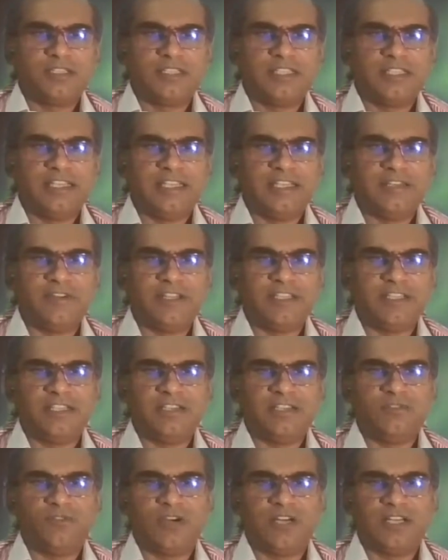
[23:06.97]
the
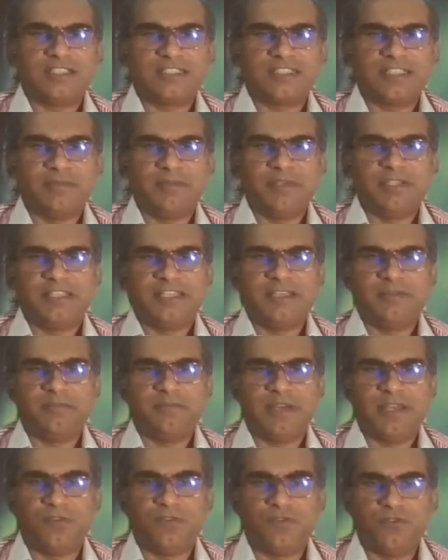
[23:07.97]
invasion was committed
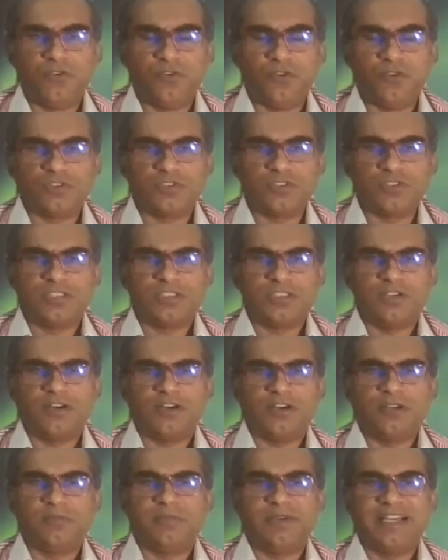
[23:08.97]
by force
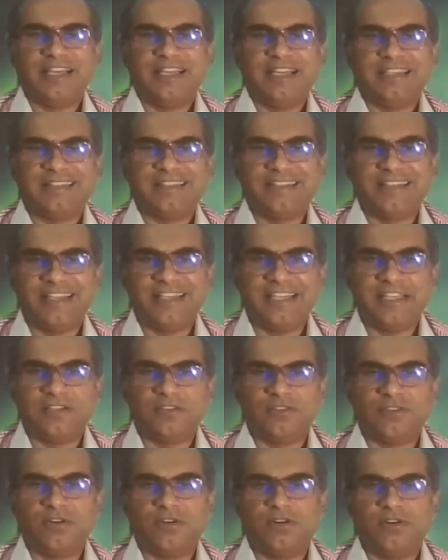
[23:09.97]
or by threat
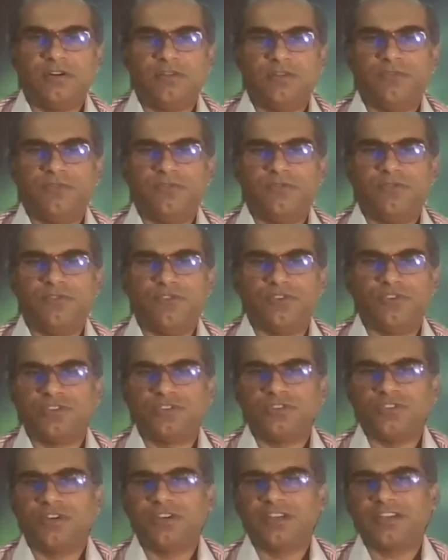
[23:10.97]
of
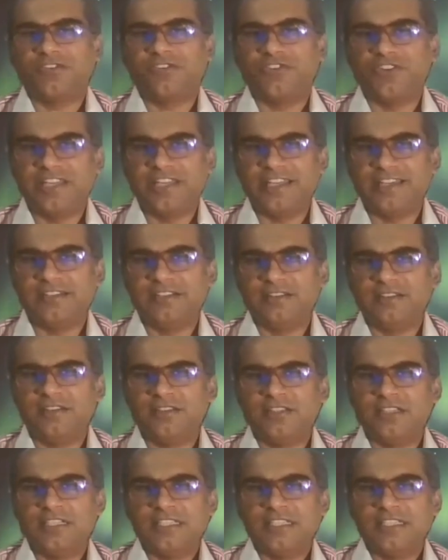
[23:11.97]
force or coercion,